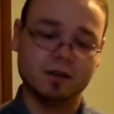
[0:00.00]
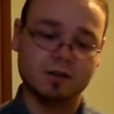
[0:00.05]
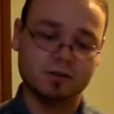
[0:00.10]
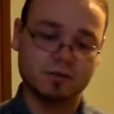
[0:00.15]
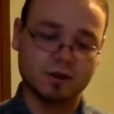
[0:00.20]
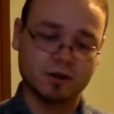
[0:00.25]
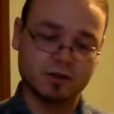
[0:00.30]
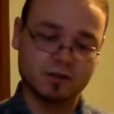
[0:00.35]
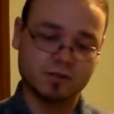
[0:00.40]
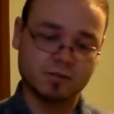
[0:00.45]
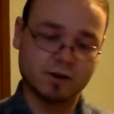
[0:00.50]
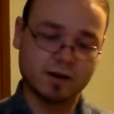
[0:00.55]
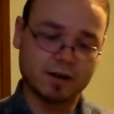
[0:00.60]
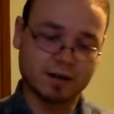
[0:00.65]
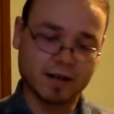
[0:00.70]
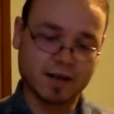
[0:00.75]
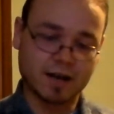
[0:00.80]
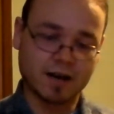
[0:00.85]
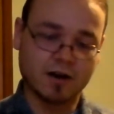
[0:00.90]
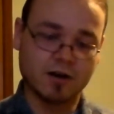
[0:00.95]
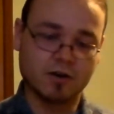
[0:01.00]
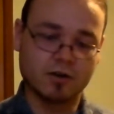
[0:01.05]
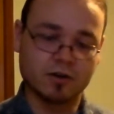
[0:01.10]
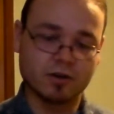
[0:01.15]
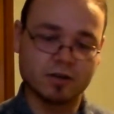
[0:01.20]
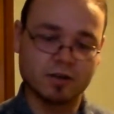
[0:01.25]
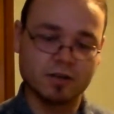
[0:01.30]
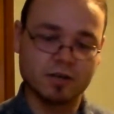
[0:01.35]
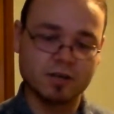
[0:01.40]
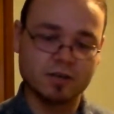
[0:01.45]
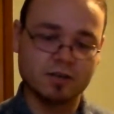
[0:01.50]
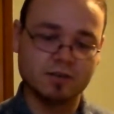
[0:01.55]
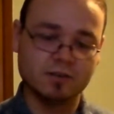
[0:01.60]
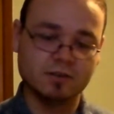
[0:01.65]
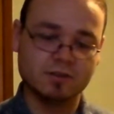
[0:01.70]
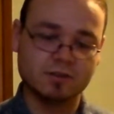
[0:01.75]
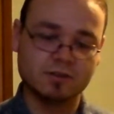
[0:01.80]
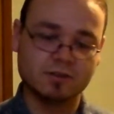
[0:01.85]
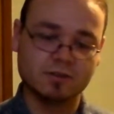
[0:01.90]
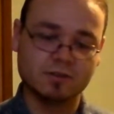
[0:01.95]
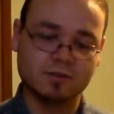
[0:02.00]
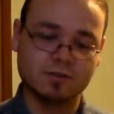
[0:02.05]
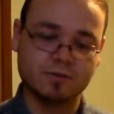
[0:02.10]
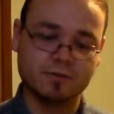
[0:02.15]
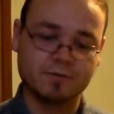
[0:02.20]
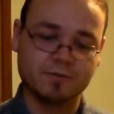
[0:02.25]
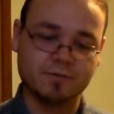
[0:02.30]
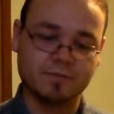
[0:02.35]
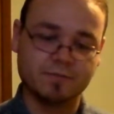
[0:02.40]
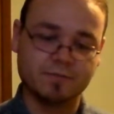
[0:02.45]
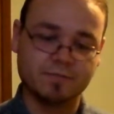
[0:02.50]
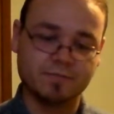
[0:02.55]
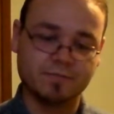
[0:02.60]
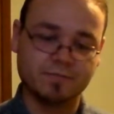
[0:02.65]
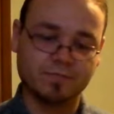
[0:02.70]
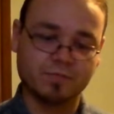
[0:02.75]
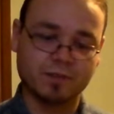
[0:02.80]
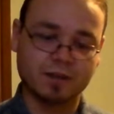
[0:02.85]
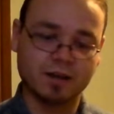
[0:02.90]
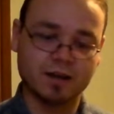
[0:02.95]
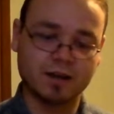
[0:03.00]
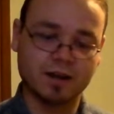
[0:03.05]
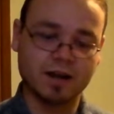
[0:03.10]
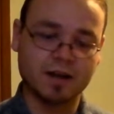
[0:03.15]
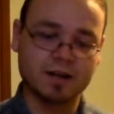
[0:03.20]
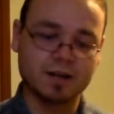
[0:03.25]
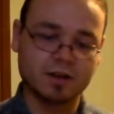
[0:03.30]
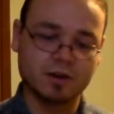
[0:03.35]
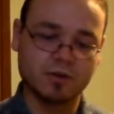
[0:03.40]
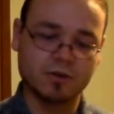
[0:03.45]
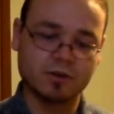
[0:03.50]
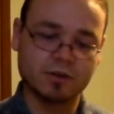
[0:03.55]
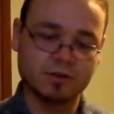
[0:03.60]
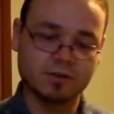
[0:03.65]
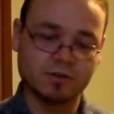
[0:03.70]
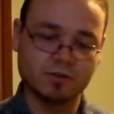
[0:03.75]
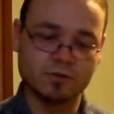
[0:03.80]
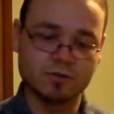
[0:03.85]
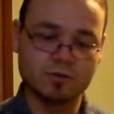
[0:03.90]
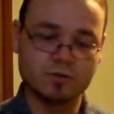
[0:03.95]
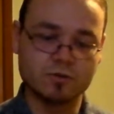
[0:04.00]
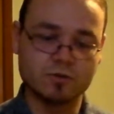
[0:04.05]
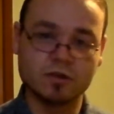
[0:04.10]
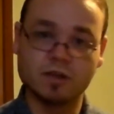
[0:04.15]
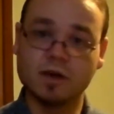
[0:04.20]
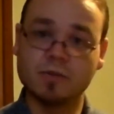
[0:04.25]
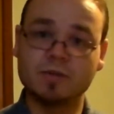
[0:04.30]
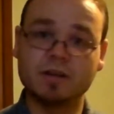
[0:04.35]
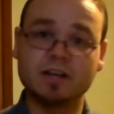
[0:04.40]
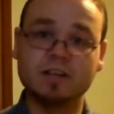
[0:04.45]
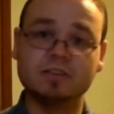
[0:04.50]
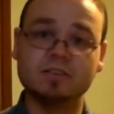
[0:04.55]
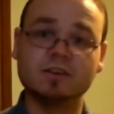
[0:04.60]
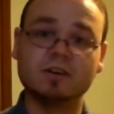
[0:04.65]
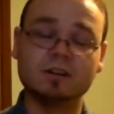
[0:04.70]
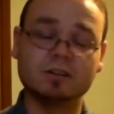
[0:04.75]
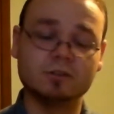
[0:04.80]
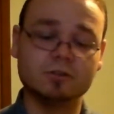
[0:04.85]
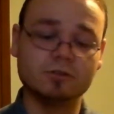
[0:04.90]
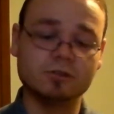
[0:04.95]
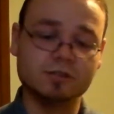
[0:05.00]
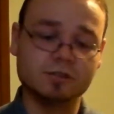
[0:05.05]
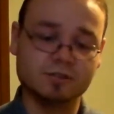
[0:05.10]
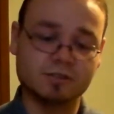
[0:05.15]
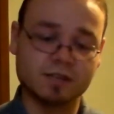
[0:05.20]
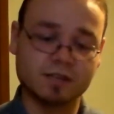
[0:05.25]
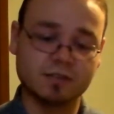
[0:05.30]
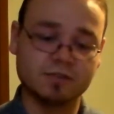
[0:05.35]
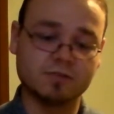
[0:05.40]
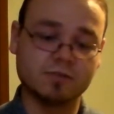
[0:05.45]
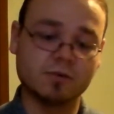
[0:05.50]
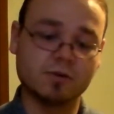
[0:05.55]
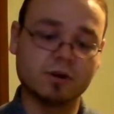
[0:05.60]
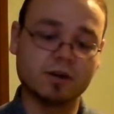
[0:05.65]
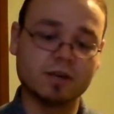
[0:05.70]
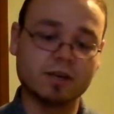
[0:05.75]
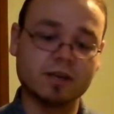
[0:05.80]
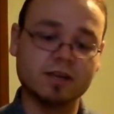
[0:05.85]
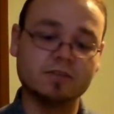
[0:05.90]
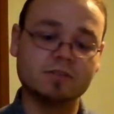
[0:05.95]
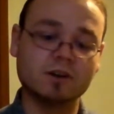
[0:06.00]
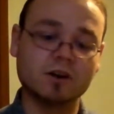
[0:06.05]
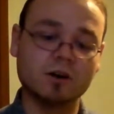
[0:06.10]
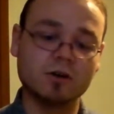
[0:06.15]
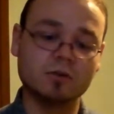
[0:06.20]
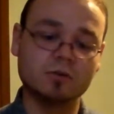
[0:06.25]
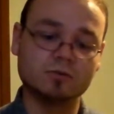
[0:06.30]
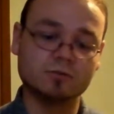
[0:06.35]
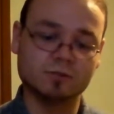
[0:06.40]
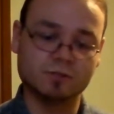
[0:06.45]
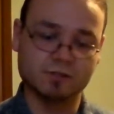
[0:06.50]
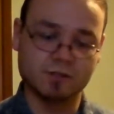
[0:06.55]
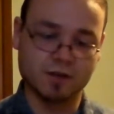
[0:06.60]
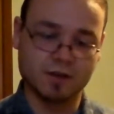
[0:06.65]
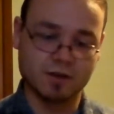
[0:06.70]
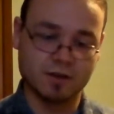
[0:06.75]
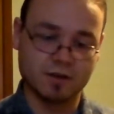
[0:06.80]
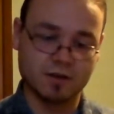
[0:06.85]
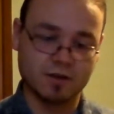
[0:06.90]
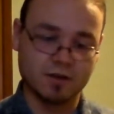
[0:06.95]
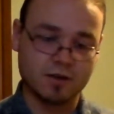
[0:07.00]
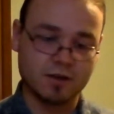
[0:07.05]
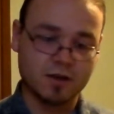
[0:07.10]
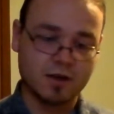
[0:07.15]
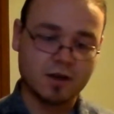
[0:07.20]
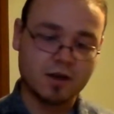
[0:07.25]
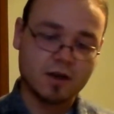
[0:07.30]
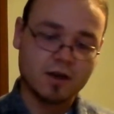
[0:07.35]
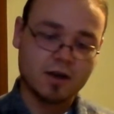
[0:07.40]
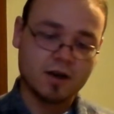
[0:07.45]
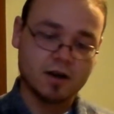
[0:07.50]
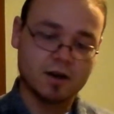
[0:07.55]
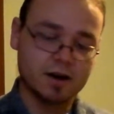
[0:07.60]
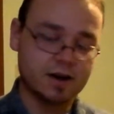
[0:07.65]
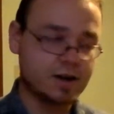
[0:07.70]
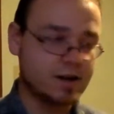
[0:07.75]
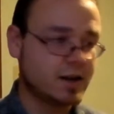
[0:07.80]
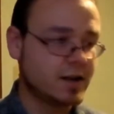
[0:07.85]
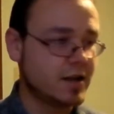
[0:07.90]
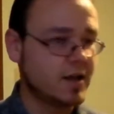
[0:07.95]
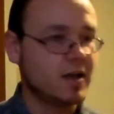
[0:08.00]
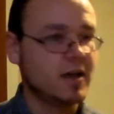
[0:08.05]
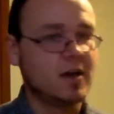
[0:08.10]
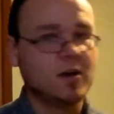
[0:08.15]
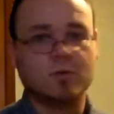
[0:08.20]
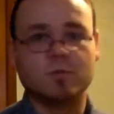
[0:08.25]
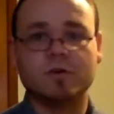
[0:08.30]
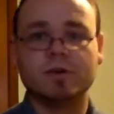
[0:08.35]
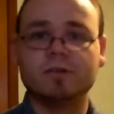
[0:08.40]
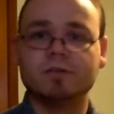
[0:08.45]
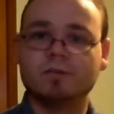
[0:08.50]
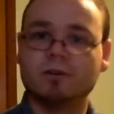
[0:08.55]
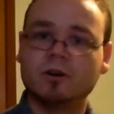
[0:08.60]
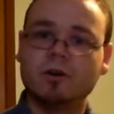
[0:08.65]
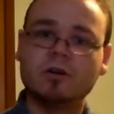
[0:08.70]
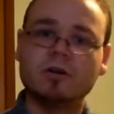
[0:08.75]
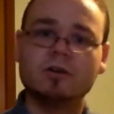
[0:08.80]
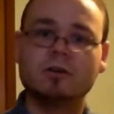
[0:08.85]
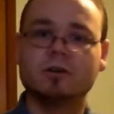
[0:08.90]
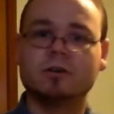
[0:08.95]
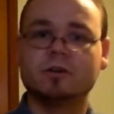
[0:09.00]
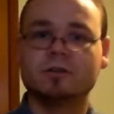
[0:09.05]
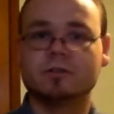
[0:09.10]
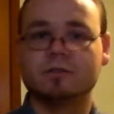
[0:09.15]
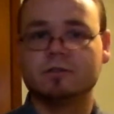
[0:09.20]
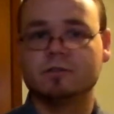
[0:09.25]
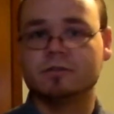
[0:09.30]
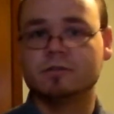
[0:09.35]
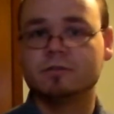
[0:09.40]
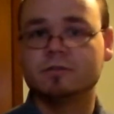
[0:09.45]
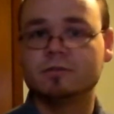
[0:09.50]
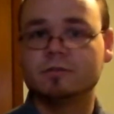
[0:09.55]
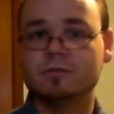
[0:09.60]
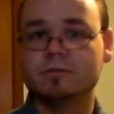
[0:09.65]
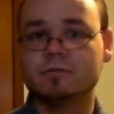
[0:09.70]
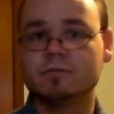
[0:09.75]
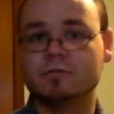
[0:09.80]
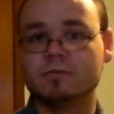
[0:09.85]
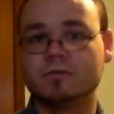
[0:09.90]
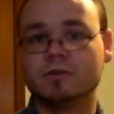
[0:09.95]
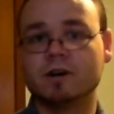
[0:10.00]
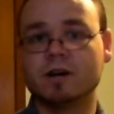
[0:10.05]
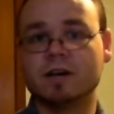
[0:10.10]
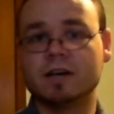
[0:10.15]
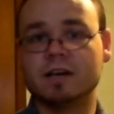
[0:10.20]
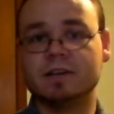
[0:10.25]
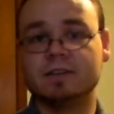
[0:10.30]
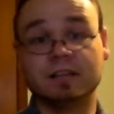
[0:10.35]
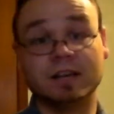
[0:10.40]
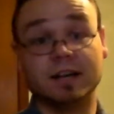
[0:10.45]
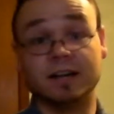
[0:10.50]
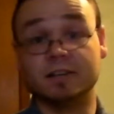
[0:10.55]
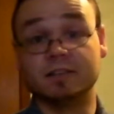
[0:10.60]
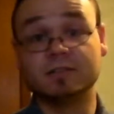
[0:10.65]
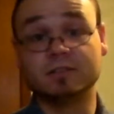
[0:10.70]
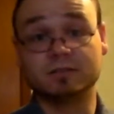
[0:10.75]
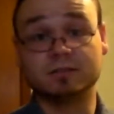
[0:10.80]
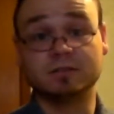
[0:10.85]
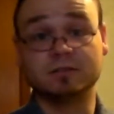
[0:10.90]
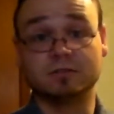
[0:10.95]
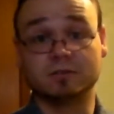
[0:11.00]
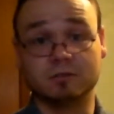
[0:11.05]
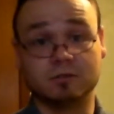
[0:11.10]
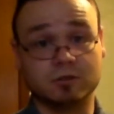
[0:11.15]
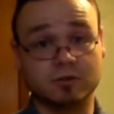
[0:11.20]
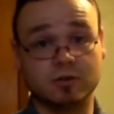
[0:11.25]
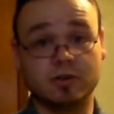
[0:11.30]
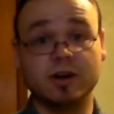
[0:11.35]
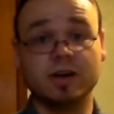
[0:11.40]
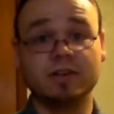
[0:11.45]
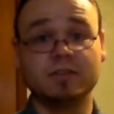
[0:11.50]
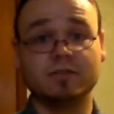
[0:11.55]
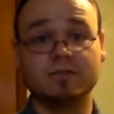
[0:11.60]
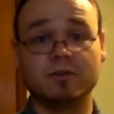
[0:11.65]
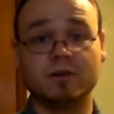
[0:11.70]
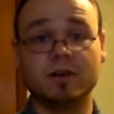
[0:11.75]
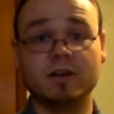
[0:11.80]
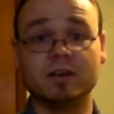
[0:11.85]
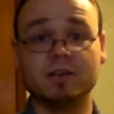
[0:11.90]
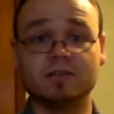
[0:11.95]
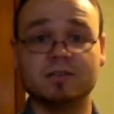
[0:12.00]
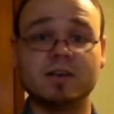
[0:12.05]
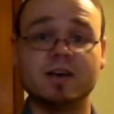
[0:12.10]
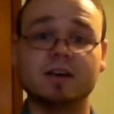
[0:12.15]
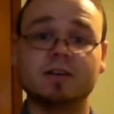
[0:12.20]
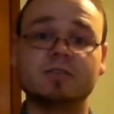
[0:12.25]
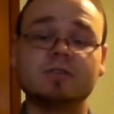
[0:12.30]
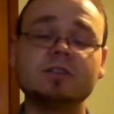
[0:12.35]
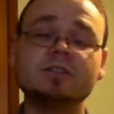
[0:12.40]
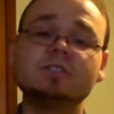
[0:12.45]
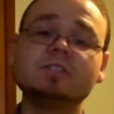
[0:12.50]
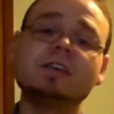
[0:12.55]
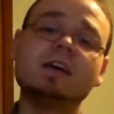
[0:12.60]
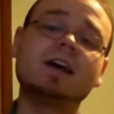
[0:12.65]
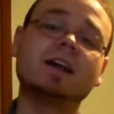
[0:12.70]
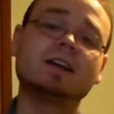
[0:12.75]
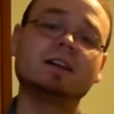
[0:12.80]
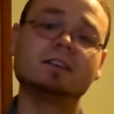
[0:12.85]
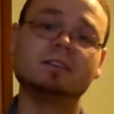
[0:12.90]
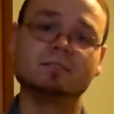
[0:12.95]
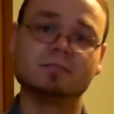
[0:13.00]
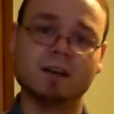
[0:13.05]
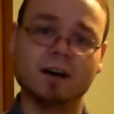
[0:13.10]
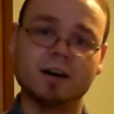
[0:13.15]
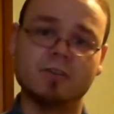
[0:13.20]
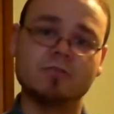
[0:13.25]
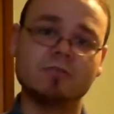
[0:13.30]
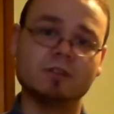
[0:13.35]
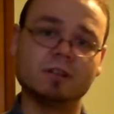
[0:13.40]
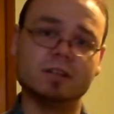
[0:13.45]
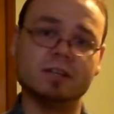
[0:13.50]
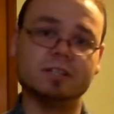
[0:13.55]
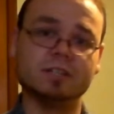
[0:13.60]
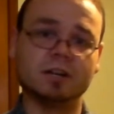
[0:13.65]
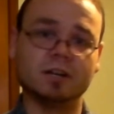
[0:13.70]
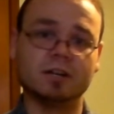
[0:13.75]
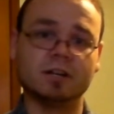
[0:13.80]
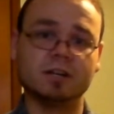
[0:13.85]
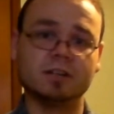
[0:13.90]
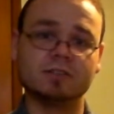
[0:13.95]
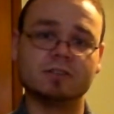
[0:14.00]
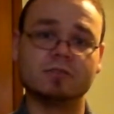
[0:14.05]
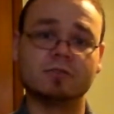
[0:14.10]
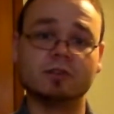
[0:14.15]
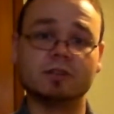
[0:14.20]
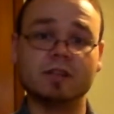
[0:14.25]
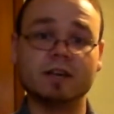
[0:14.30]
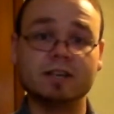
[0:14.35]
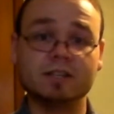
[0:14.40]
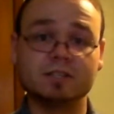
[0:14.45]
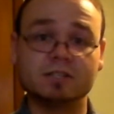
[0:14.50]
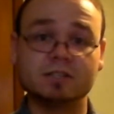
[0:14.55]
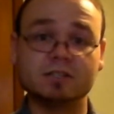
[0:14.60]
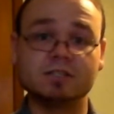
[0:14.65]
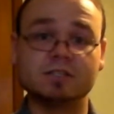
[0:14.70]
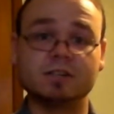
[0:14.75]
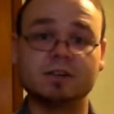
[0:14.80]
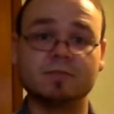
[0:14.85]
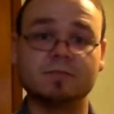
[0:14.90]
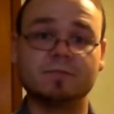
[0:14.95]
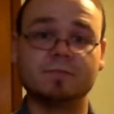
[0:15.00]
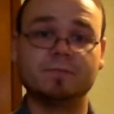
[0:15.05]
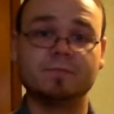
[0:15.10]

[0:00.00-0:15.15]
Talks about how he's not going to, he's going to do these things for his own sake. All right? We have all heard the phrase, and it's a correct phrase, that Christianity is not a religion. It's a relationship.